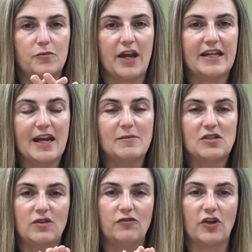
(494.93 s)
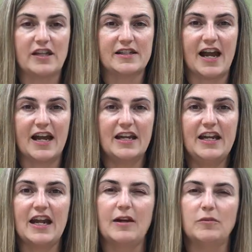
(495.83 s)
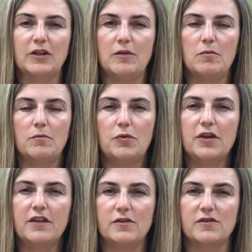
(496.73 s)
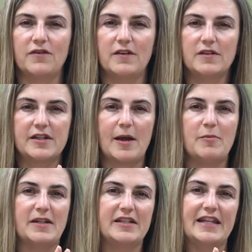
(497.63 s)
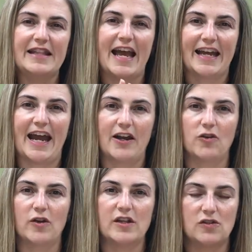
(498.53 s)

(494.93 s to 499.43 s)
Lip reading: brain chemistry for anxiety, and I'm going to put those supplements in that category.